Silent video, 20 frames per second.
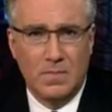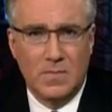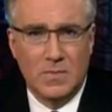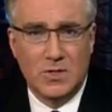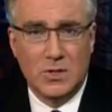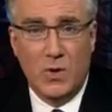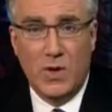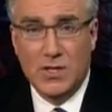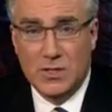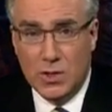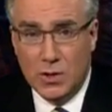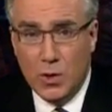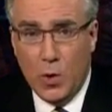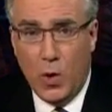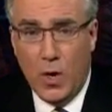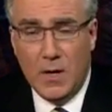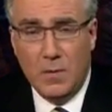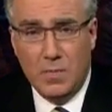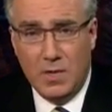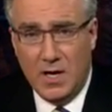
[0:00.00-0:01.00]
So he's
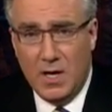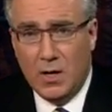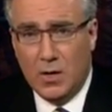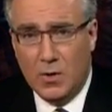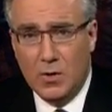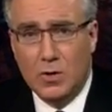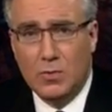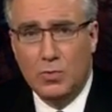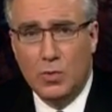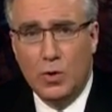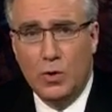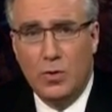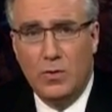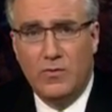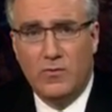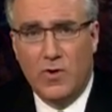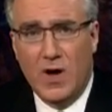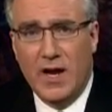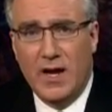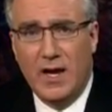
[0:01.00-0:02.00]
annoyed, but in a good mood
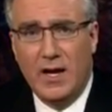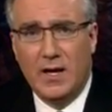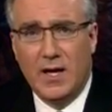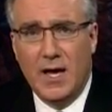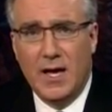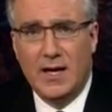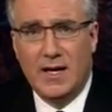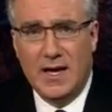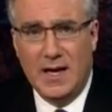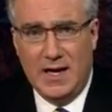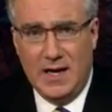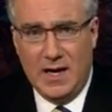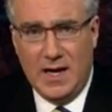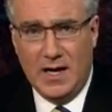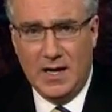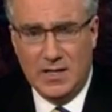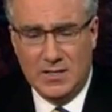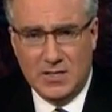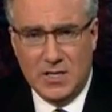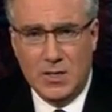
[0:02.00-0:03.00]
Friday night, and
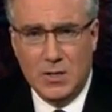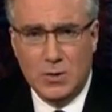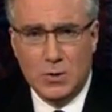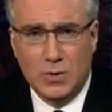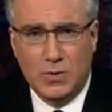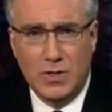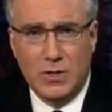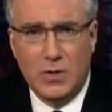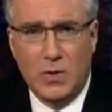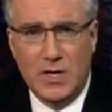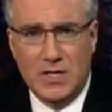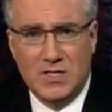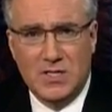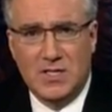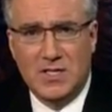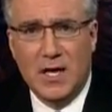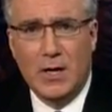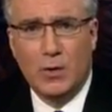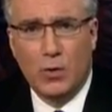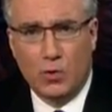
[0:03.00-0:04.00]
as I usually do, I
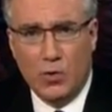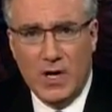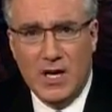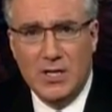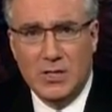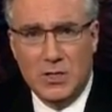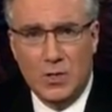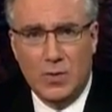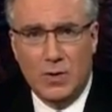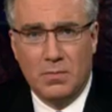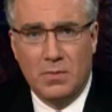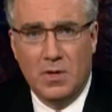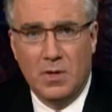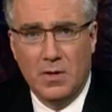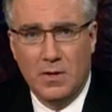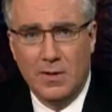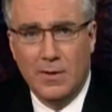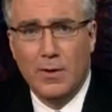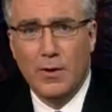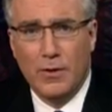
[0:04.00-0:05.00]
sit down to read to him.
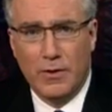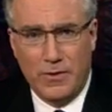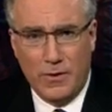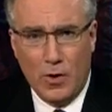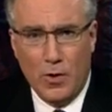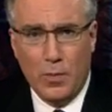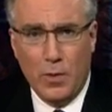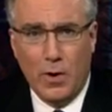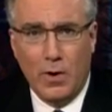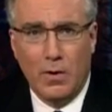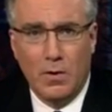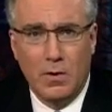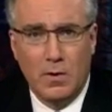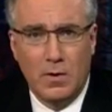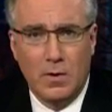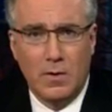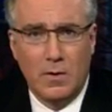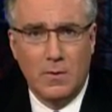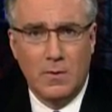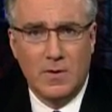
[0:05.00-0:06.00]
Thurber.
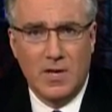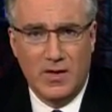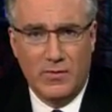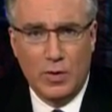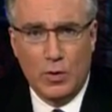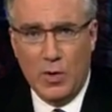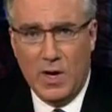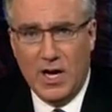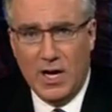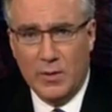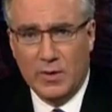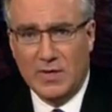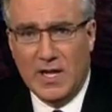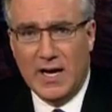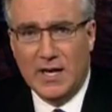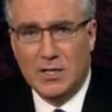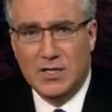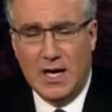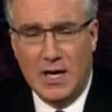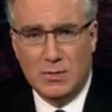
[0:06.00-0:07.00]
I've been reading a
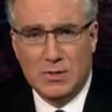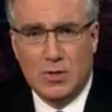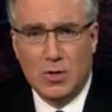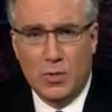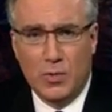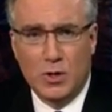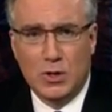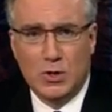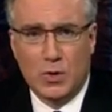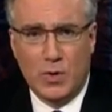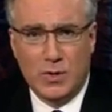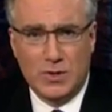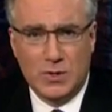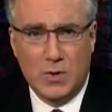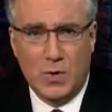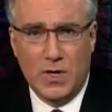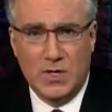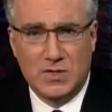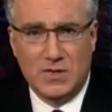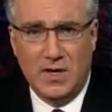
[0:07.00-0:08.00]
lot of James Thurber short
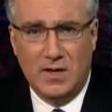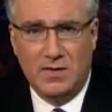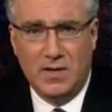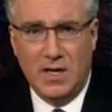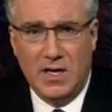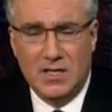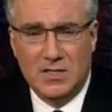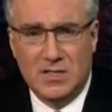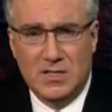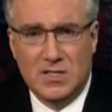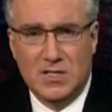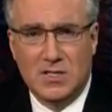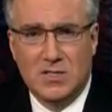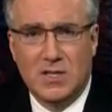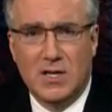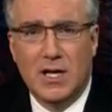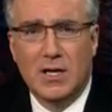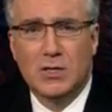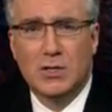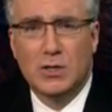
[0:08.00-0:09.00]
stories lately. He's
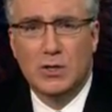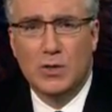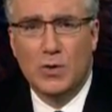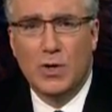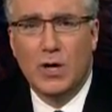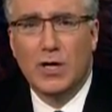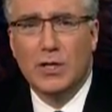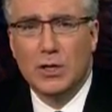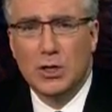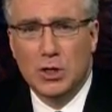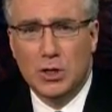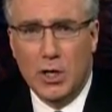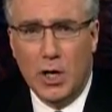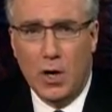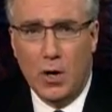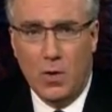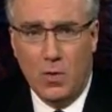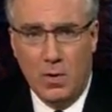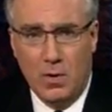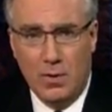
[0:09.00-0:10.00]
insisted I should do it on the
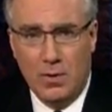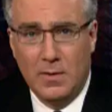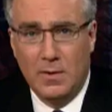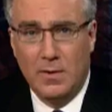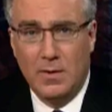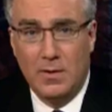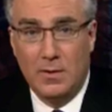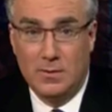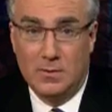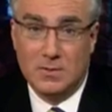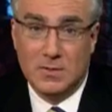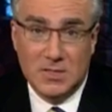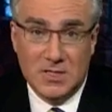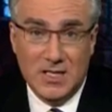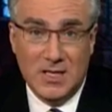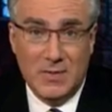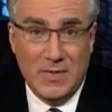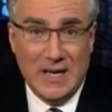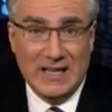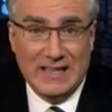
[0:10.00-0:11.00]
show. We'll
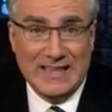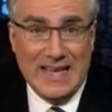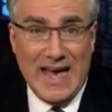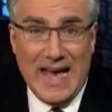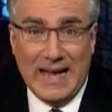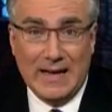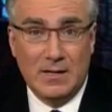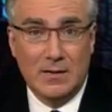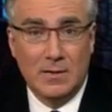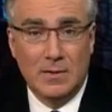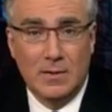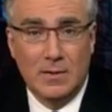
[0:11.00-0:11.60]
see about that.